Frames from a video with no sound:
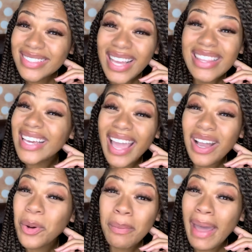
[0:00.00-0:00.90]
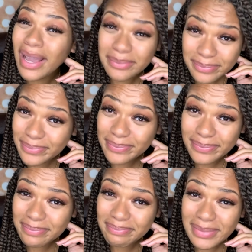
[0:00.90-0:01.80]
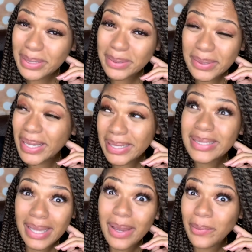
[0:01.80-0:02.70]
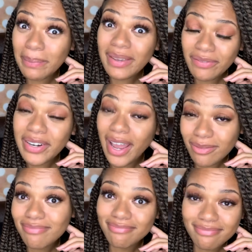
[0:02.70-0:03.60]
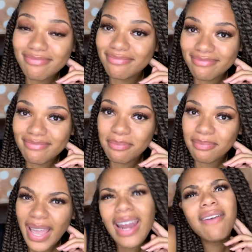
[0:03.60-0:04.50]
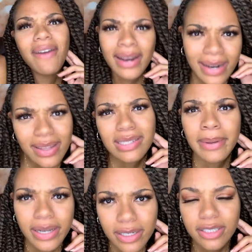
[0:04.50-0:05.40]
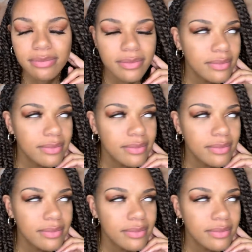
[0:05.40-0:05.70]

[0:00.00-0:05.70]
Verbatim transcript: That thing ain't going back. It, it's staying with me for now. And I found another smudge.